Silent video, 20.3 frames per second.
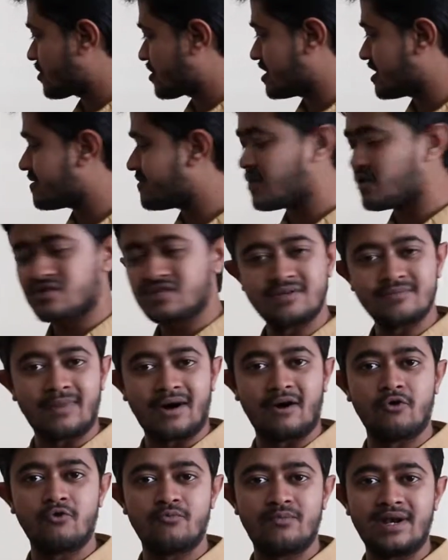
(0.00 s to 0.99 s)
talking about the
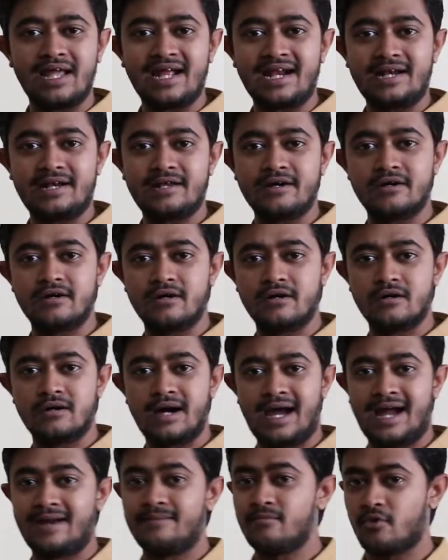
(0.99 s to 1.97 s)
mount plate
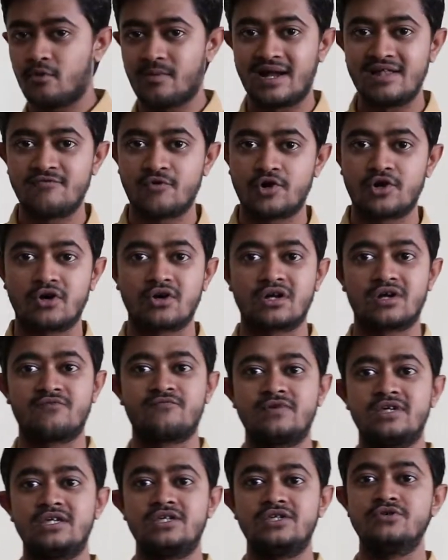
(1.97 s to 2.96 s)
and mobile
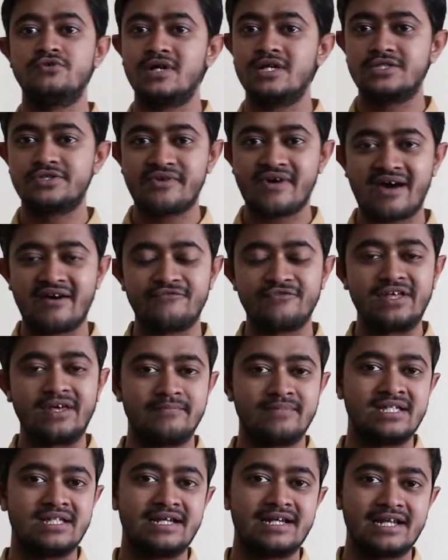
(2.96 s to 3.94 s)
photography, you also have the
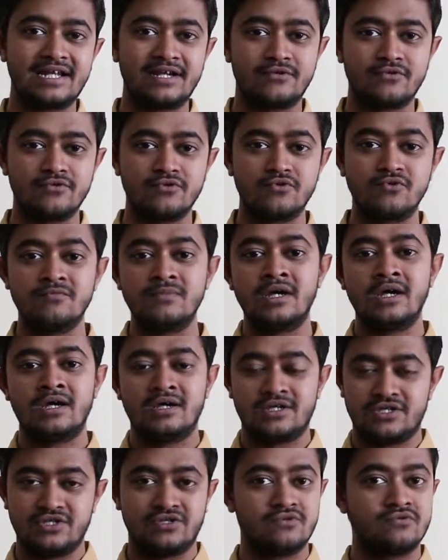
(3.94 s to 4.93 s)
ability to
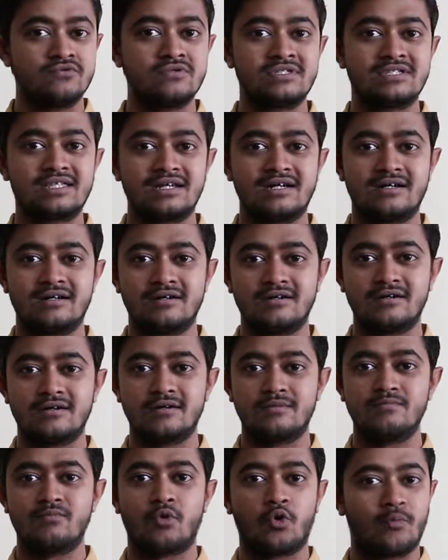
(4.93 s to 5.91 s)
use
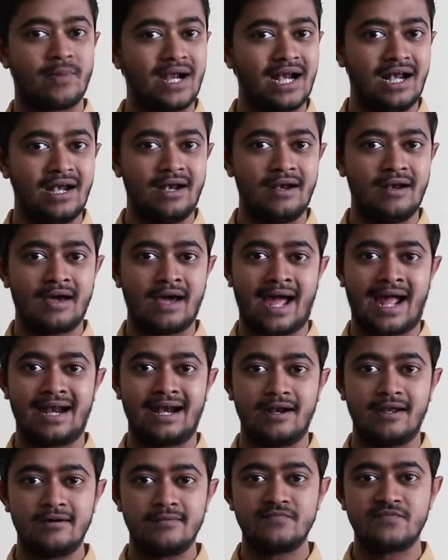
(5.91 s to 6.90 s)
a mobile
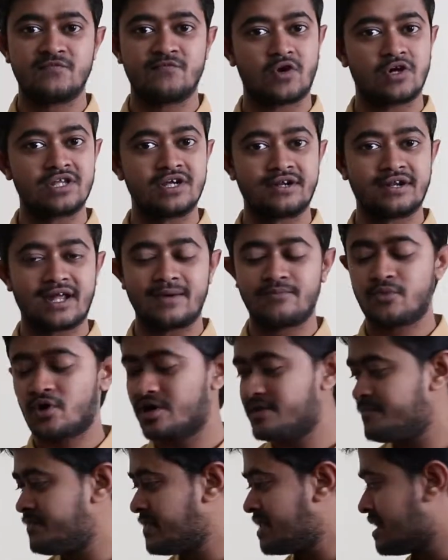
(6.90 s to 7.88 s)
handler for the
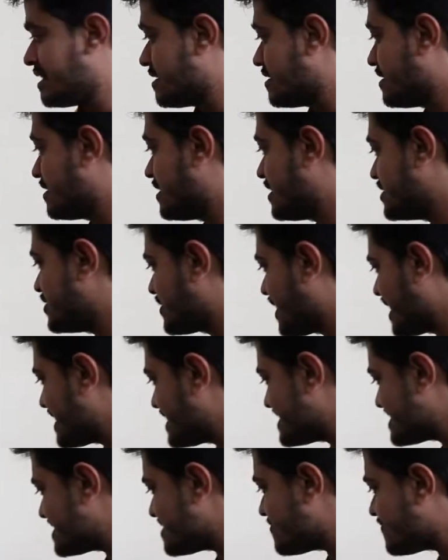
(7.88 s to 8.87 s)
tripod. You
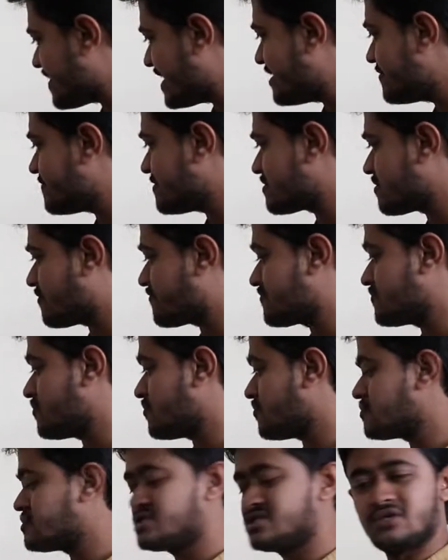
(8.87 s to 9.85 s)
can easily find one of
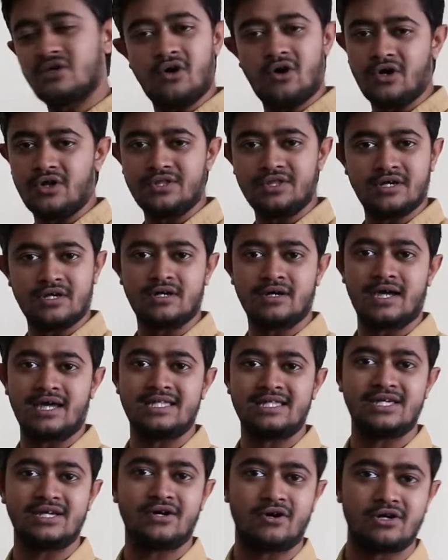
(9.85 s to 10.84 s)
those on
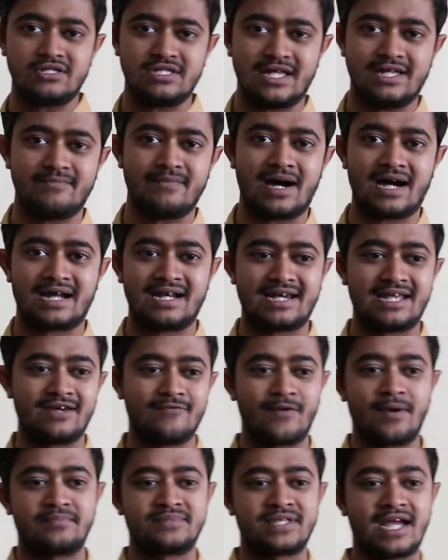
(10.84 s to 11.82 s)
any online
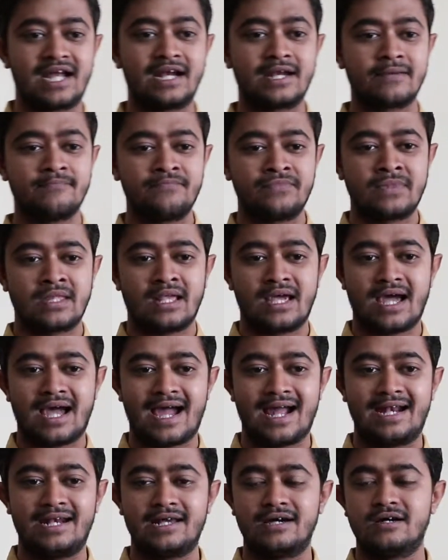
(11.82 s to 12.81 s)
marketing website
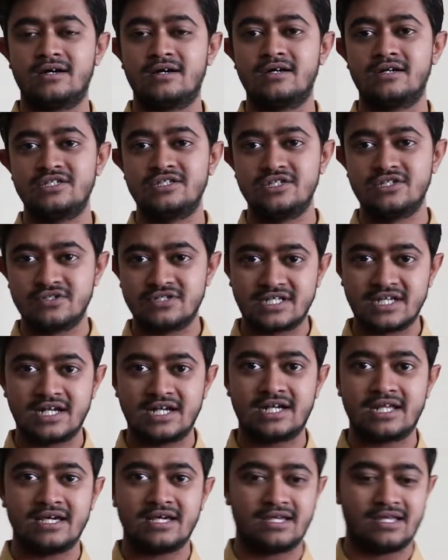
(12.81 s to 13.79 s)
and use
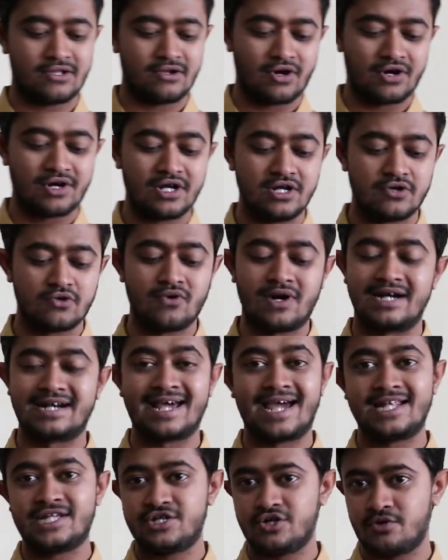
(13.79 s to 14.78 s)
it in order to
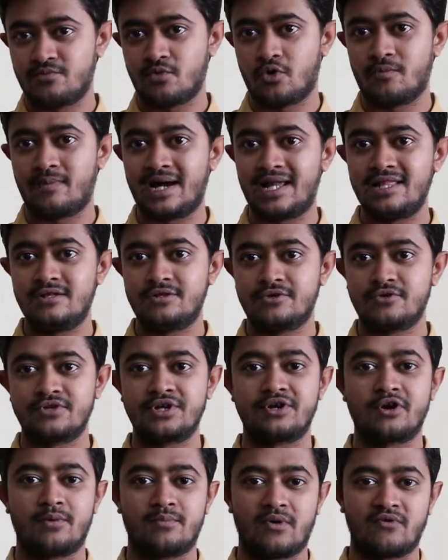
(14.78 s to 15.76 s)
attach your mobile to
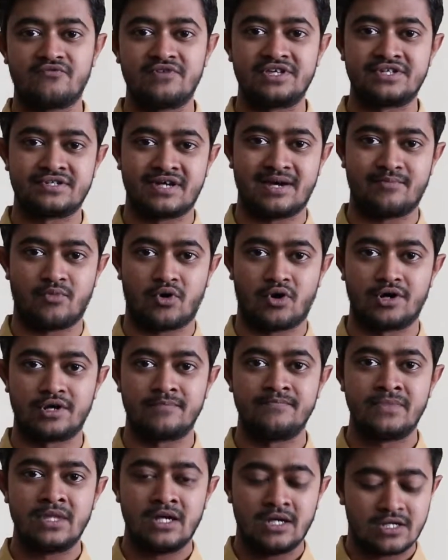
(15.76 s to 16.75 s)
the top of this tripod.
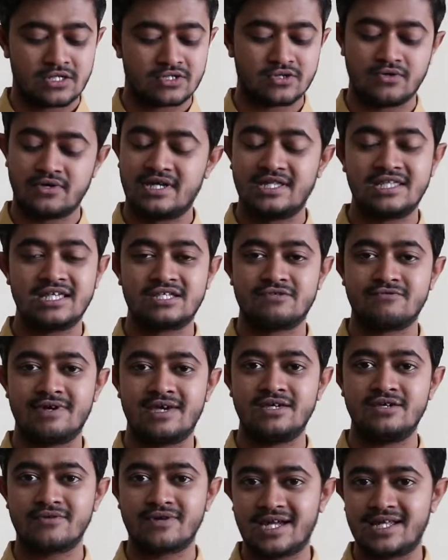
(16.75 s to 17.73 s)
So in this
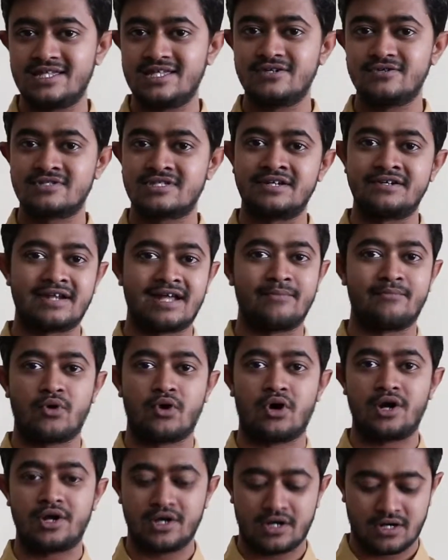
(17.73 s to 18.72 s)
way you can use the
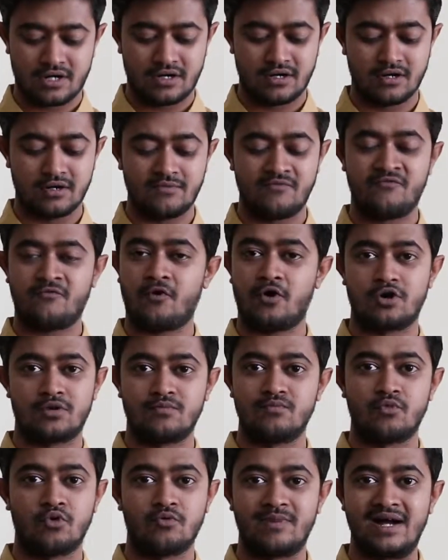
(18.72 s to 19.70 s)
tripod for
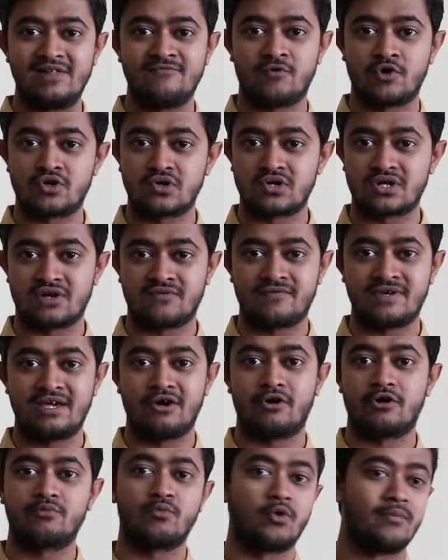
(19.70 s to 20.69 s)
mobile
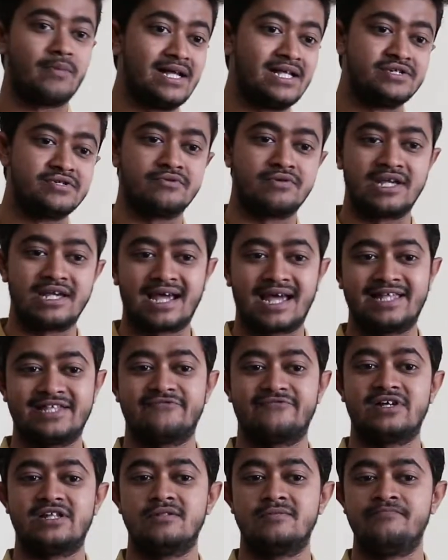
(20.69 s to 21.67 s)
photography or mobile shooting
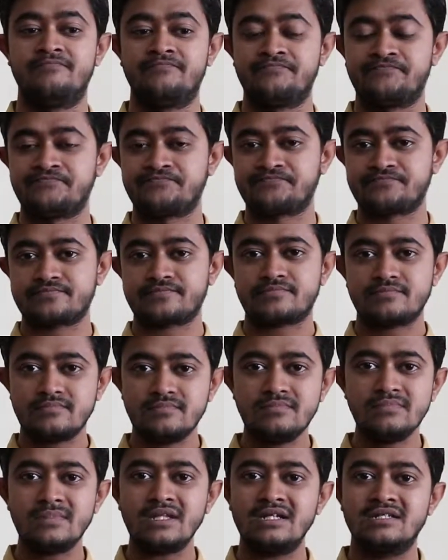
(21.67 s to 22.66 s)
as well.
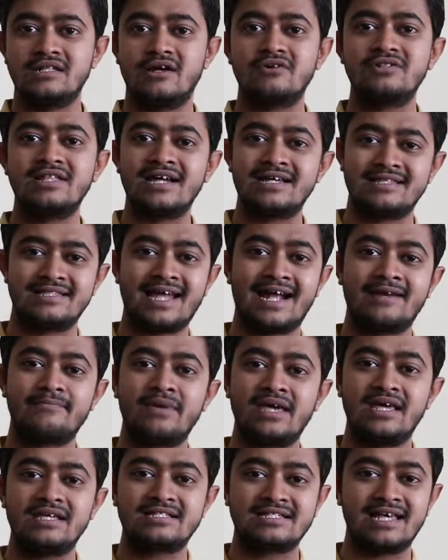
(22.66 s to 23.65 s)
Now that
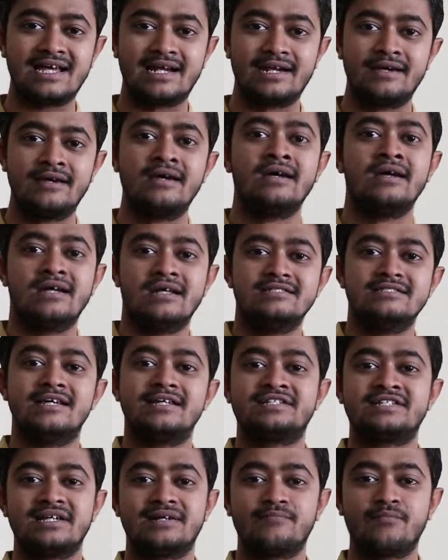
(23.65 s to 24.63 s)
being said,
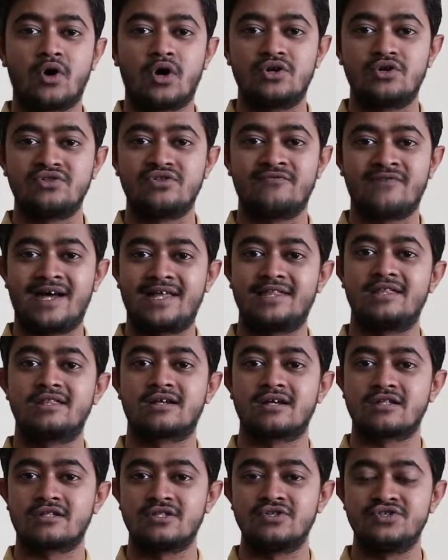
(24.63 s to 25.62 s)
let's jump on to the final
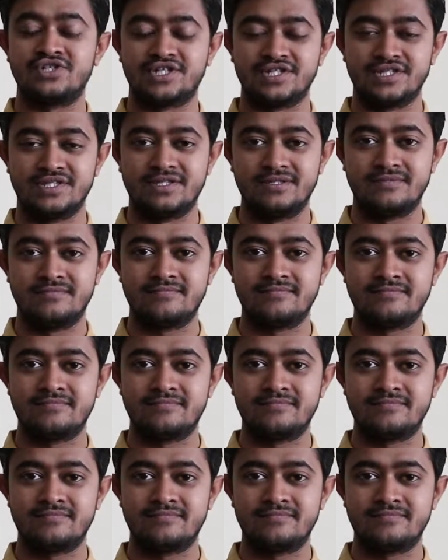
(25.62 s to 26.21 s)
conclusion.